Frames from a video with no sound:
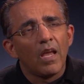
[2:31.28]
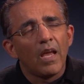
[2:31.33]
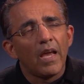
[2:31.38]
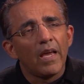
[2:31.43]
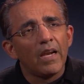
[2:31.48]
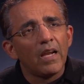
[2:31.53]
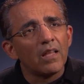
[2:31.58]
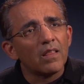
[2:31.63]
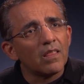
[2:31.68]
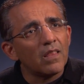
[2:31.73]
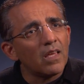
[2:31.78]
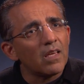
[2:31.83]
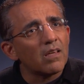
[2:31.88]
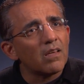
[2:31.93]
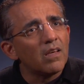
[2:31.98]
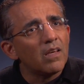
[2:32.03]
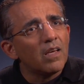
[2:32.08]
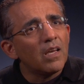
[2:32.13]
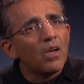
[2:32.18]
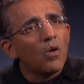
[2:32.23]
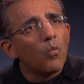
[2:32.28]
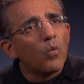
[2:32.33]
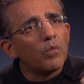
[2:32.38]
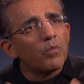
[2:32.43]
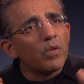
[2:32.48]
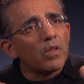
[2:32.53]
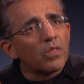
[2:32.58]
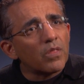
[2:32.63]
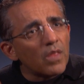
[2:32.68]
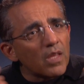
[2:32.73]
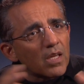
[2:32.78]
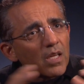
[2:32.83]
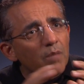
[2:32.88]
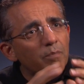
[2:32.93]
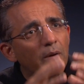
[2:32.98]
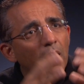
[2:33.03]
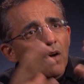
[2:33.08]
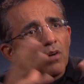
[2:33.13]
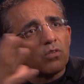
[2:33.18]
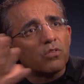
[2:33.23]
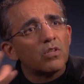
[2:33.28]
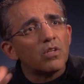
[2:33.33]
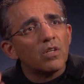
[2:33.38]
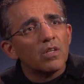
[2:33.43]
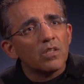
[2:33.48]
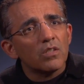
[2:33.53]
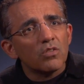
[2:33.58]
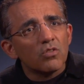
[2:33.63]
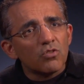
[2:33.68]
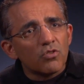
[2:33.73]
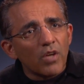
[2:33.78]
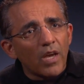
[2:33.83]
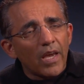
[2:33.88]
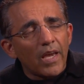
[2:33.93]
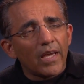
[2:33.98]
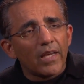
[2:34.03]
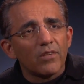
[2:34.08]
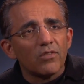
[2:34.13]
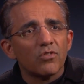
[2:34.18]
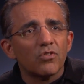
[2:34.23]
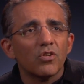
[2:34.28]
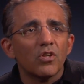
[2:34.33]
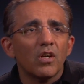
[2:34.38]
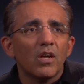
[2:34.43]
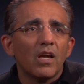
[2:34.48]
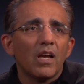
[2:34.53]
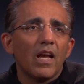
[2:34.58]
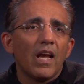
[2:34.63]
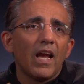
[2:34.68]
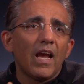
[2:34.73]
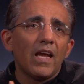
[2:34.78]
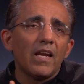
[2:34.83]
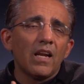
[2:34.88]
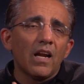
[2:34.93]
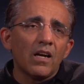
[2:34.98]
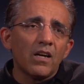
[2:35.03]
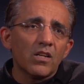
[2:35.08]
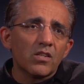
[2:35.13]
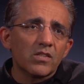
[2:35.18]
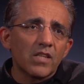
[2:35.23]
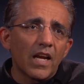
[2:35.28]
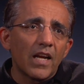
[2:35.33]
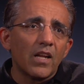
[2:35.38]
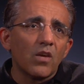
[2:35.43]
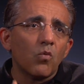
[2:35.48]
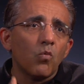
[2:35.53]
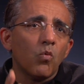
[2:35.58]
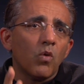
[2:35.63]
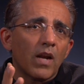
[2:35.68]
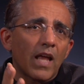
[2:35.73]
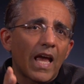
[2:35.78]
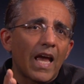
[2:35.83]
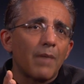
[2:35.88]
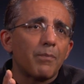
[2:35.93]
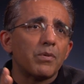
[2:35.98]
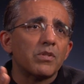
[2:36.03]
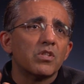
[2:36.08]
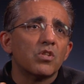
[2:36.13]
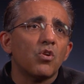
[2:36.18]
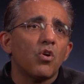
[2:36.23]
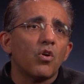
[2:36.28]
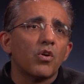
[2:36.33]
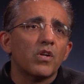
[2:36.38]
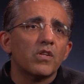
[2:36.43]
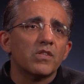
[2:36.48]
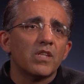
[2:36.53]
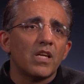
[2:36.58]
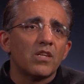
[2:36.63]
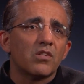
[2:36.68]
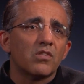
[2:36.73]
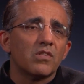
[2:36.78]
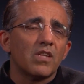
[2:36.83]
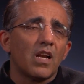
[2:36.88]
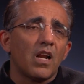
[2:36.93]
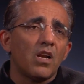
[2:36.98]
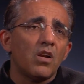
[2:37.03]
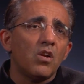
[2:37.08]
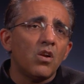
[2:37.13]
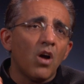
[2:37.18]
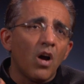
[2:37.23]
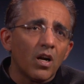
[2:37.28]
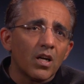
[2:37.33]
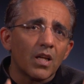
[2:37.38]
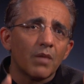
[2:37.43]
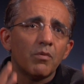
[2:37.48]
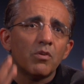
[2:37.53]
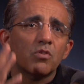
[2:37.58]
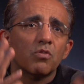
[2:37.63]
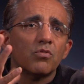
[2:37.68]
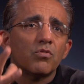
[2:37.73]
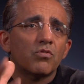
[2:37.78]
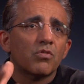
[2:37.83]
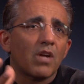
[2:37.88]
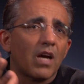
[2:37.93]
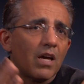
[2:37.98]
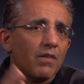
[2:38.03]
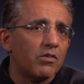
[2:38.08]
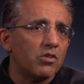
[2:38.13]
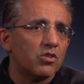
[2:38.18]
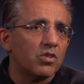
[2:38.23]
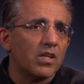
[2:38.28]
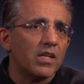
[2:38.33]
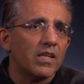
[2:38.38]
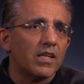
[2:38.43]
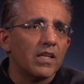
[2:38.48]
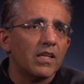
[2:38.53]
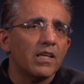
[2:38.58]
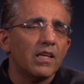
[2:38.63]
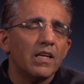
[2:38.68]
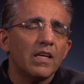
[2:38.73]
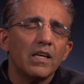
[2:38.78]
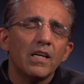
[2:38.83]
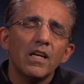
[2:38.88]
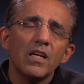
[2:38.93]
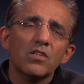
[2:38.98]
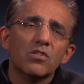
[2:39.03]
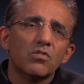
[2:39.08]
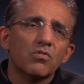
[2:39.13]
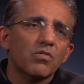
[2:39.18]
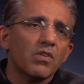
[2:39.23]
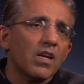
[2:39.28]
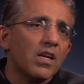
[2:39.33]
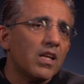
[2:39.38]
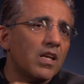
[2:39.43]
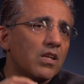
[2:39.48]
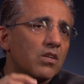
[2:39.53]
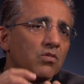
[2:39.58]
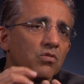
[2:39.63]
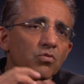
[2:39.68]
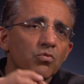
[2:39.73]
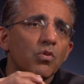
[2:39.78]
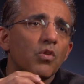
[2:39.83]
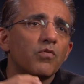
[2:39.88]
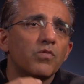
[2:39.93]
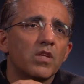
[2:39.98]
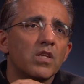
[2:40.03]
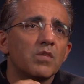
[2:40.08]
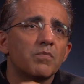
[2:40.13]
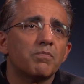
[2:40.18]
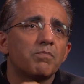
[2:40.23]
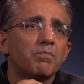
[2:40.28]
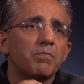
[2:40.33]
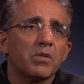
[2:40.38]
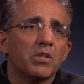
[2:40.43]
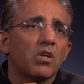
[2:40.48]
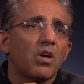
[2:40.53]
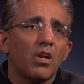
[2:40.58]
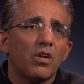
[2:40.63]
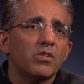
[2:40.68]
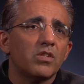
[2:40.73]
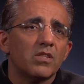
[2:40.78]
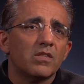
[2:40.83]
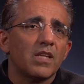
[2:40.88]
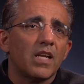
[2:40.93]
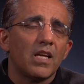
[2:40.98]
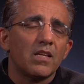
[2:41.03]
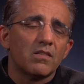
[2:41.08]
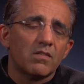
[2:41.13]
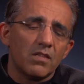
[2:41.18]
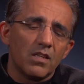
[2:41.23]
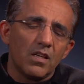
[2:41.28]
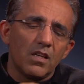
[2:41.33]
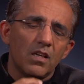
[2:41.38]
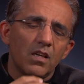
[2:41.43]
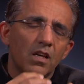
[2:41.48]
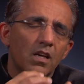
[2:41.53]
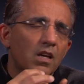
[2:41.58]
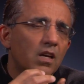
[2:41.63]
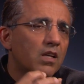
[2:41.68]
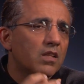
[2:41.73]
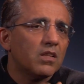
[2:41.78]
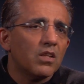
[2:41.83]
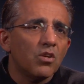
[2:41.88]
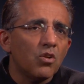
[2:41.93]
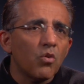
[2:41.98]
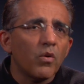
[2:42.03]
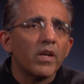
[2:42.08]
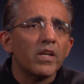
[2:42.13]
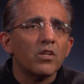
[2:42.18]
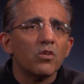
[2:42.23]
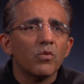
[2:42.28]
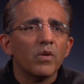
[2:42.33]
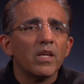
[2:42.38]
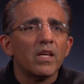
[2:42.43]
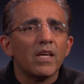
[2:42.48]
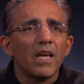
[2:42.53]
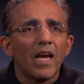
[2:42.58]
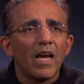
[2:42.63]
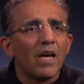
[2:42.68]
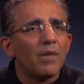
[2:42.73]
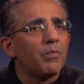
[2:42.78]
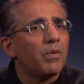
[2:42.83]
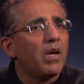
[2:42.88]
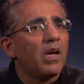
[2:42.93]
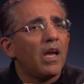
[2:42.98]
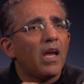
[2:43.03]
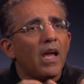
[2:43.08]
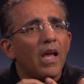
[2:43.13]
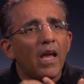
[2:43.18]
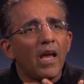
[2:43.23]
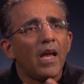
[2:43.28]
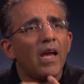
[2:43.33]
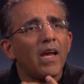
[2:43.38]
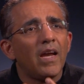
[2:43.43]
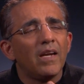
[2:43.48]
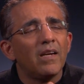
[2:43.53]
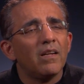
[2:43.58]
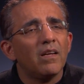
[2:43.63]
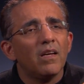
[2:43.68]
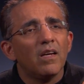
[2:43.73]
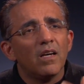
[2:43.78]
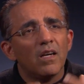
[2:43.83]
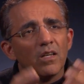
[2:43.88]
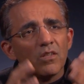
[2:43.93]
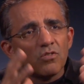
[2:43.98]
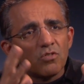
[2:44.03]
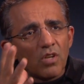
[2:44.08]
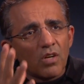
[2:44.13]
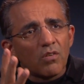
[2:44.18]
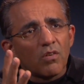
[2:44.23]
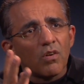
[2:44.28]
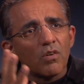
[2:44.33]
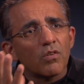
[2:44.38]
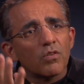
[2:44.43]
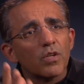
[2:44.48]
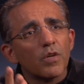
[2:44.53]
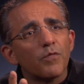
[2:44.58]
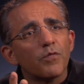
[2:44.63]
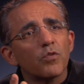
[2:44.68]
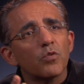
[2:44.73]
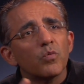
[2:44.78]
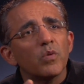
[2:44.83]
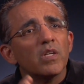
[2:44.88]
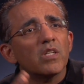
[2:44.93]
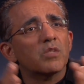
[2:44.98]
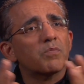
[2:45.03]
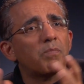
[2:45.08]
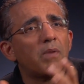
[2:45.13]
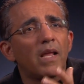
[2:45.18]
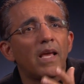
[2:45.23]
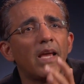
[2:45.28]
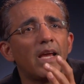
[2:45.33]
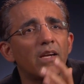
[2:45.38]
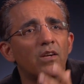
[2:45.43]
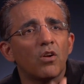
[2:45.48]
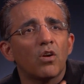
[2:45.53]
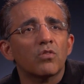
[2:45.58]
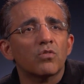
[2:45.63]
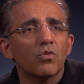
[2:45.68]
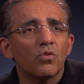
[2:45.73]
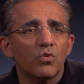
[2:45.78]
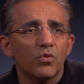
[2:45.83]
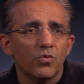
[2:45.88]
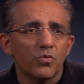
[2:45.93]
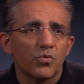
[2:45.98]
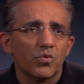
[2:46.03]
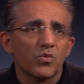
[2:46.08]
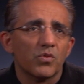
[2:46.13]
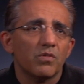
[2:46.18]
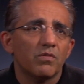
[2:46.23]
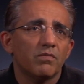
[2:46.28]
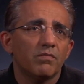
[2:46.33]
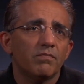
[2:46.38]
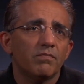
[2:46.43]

And I think when we think about change and understanding what happens in organizations that are not able to drive agility, it's really two of these pathologies that I see, the knowing-doing gap and a general drift towards playing not to lose.